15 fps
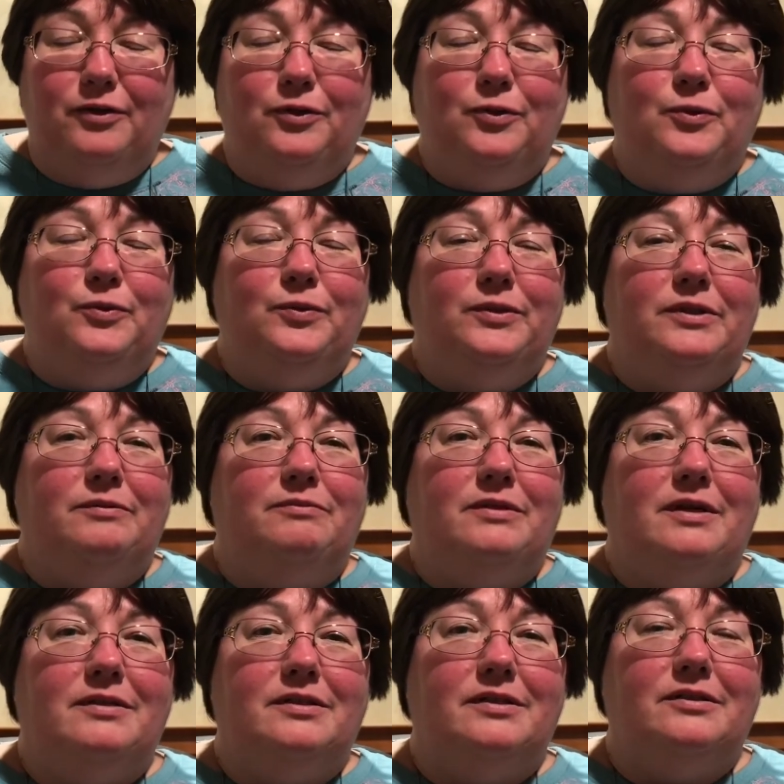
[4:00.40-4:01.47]
new
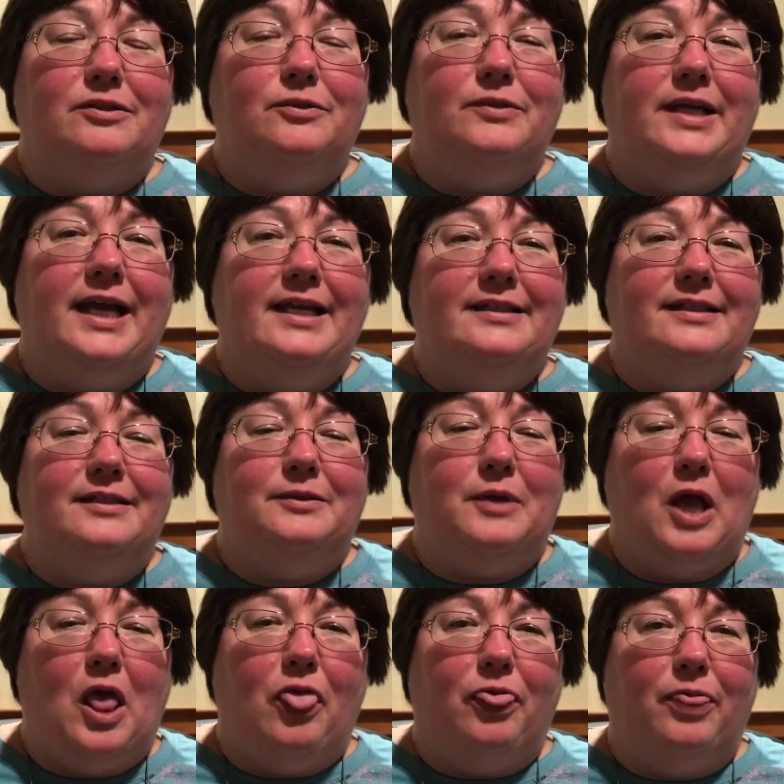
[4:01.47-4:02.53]
suitcases,
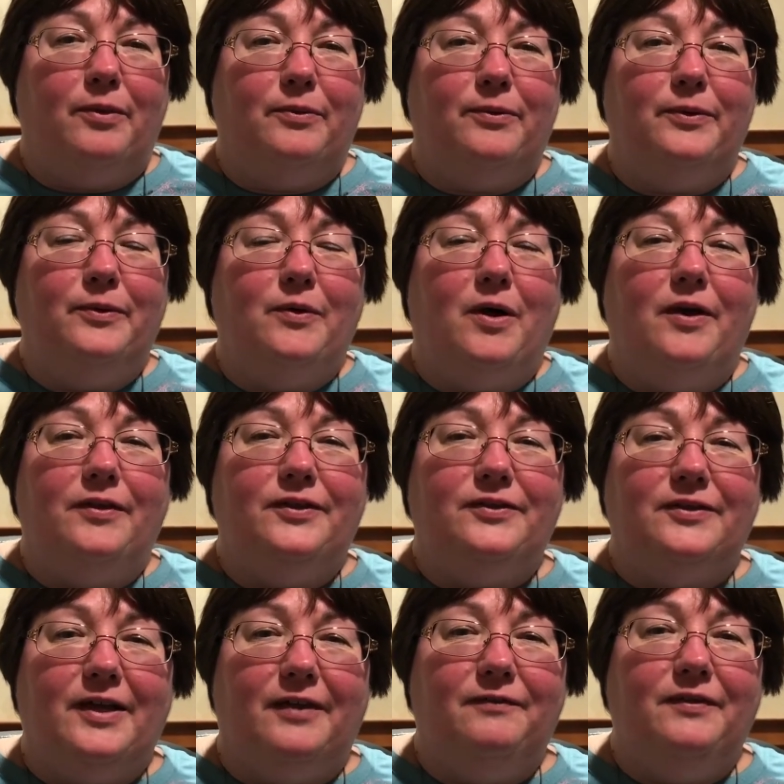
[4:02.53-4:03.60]
threw all the
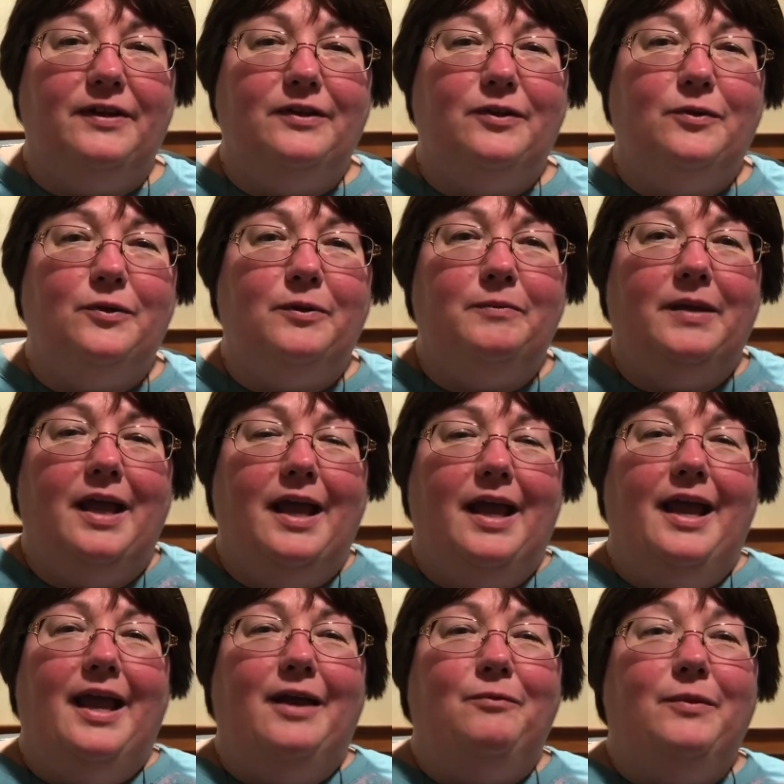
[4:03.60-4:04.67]
stuff into them,
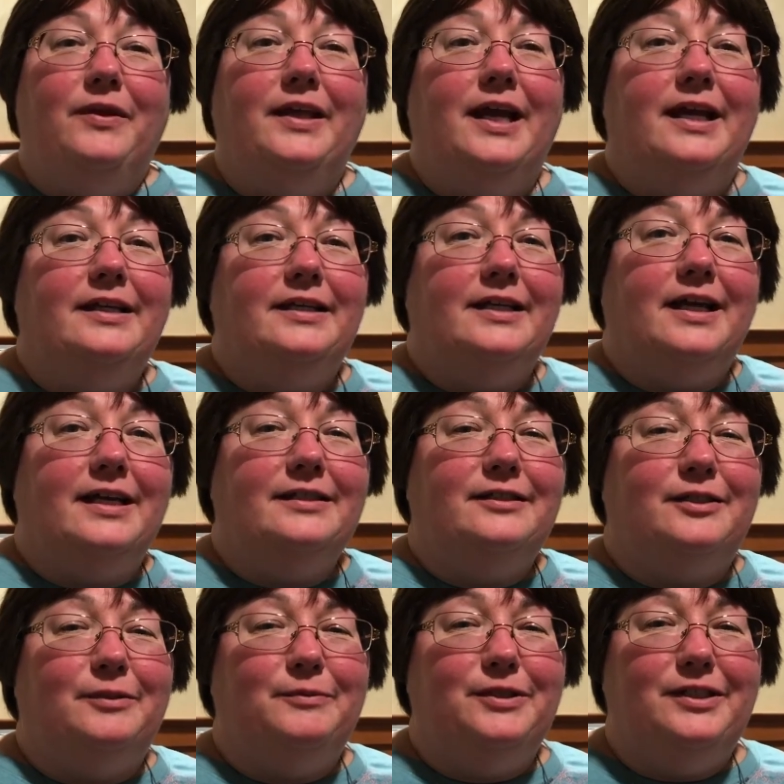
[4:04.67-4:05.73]
and when they got to
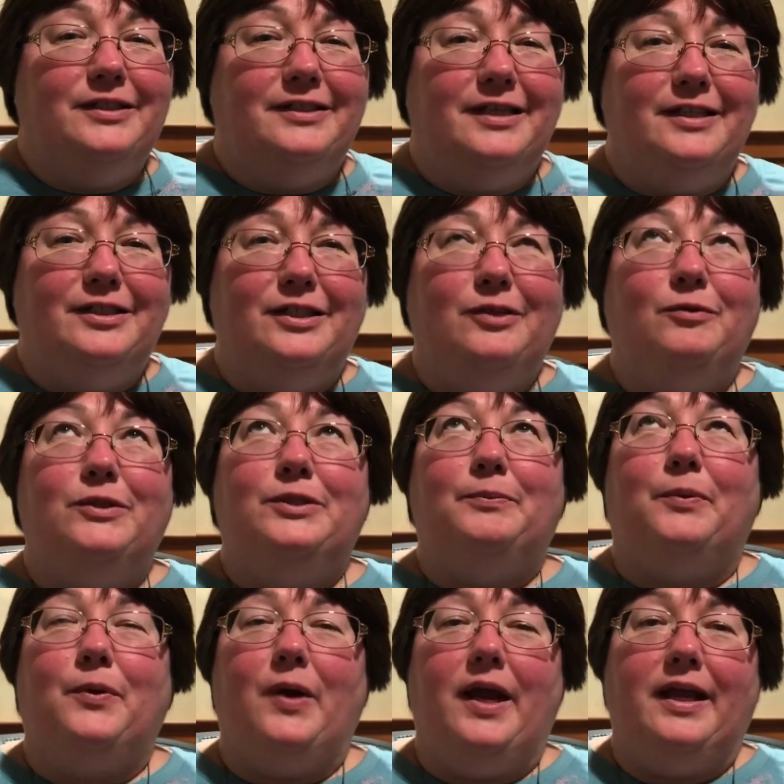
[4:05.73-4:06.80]
customs, she said she was
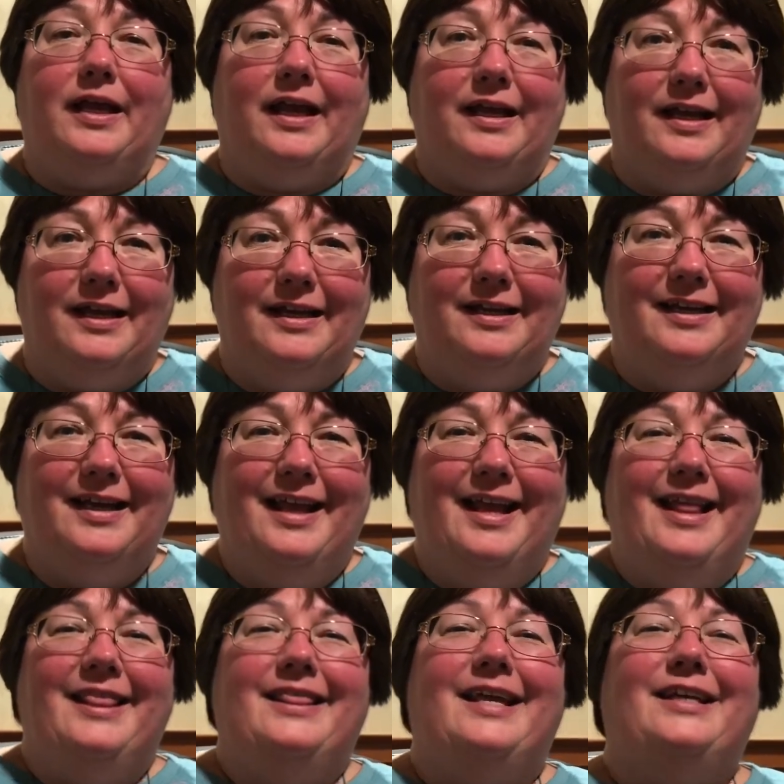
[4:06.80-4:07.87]
praying
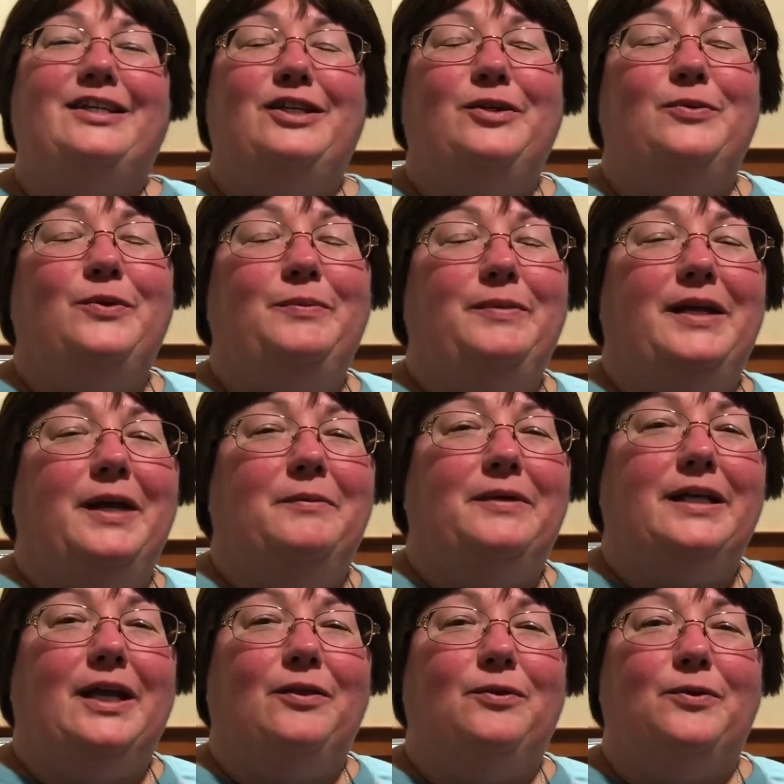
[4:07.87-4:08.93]
that she would be able to
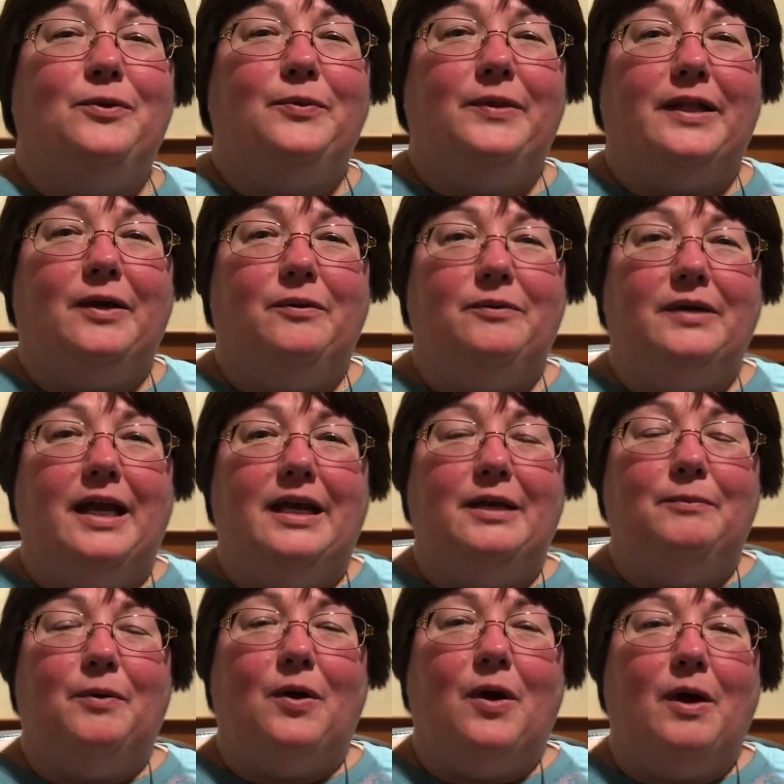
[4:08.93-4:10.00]
get through without any
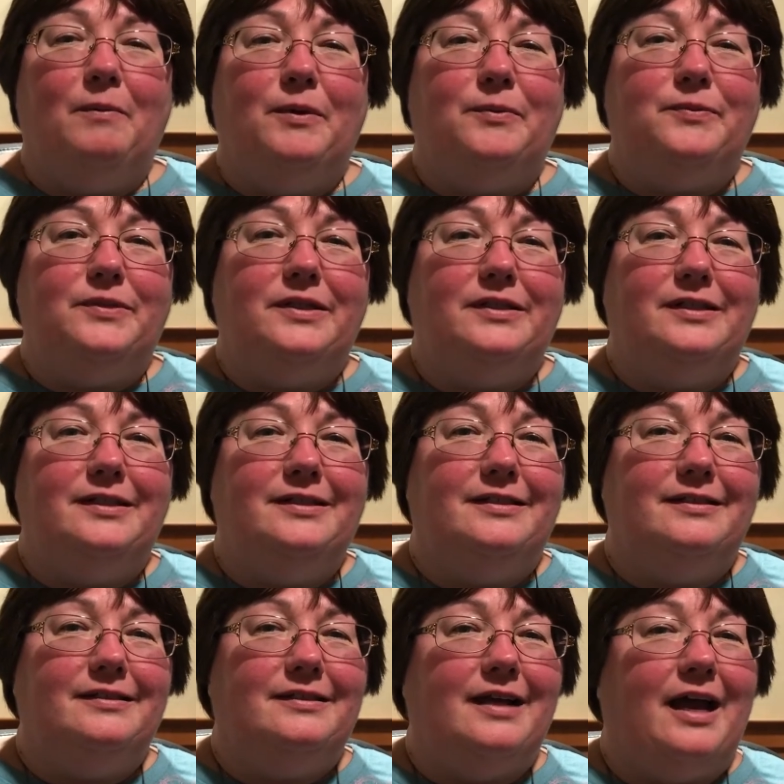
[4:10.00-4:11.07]
problems. And she
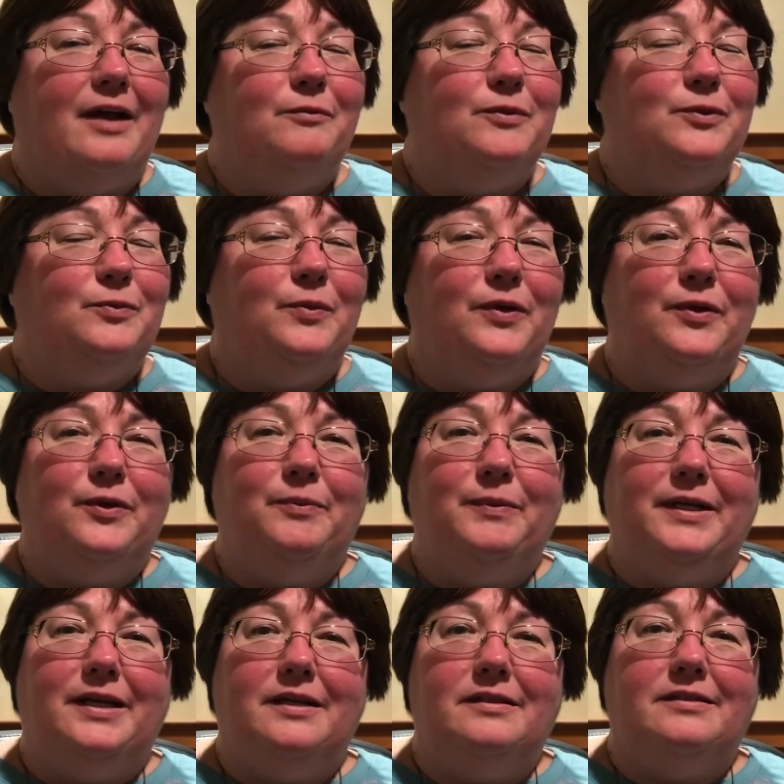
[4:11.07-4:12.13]
says God was with her
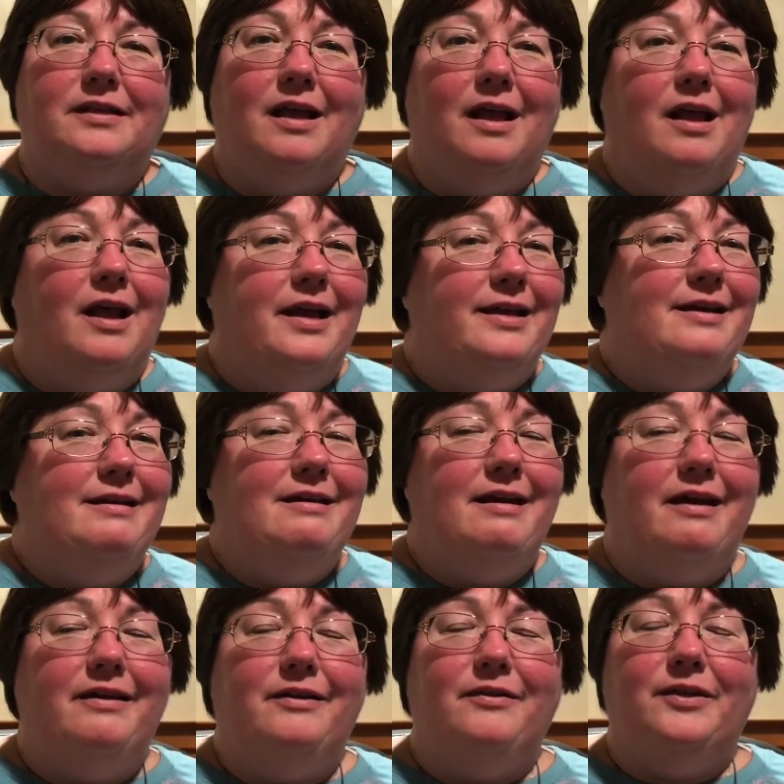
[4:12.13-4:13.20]
because
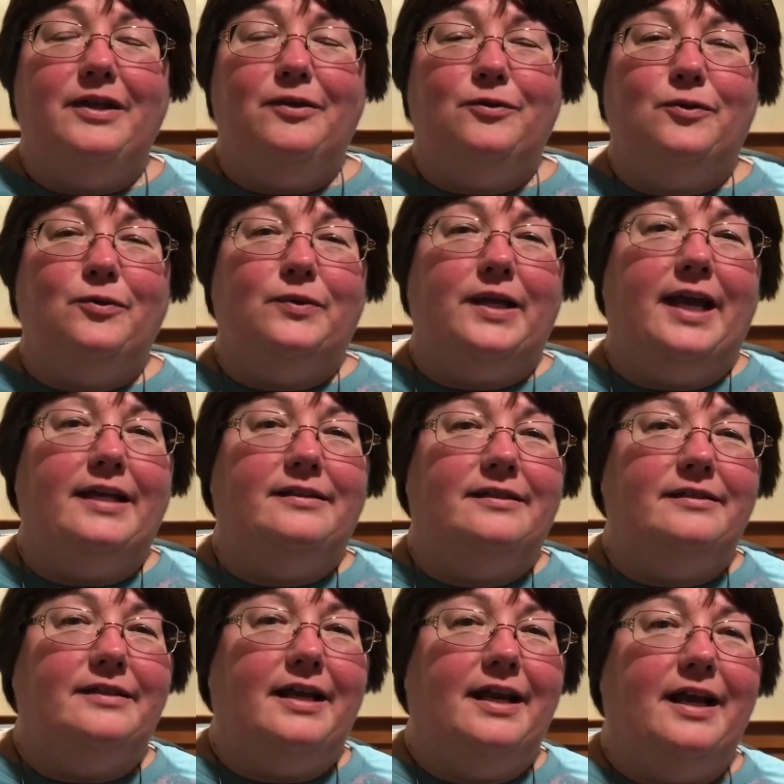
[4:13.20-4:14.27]
none of these suitcases
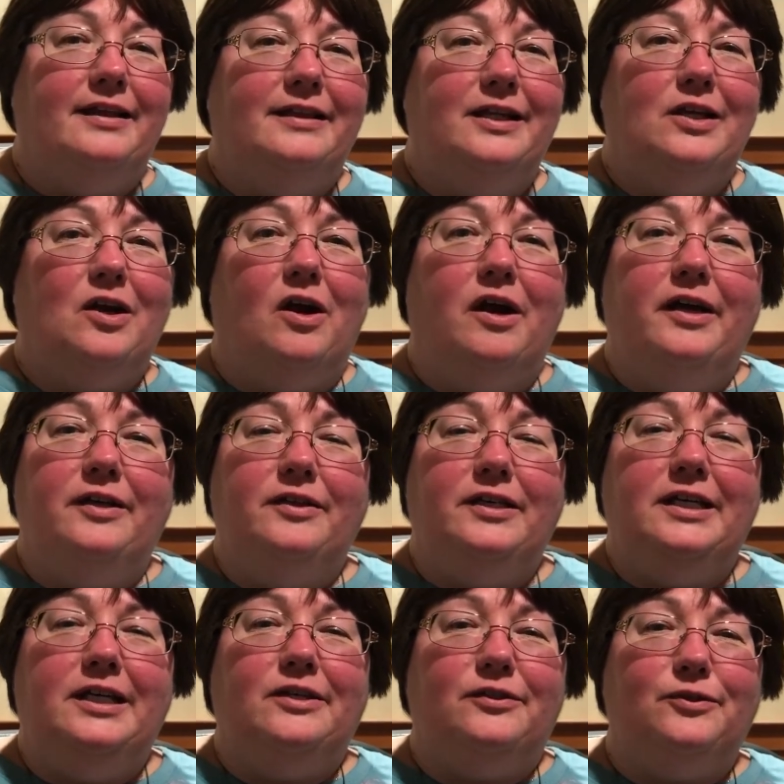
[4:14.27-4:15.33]
that had the yarn and the
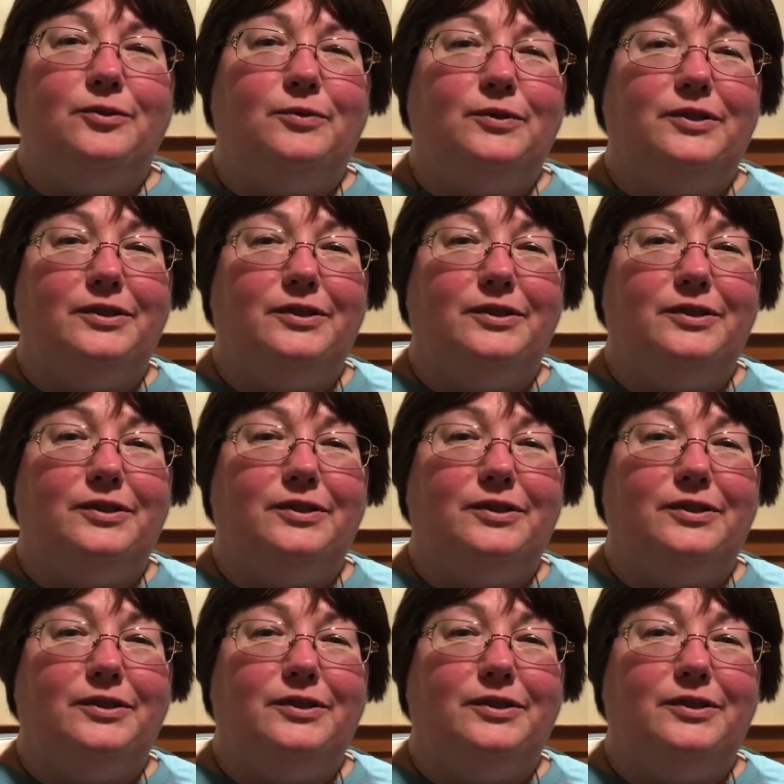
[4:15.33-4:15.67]
needles were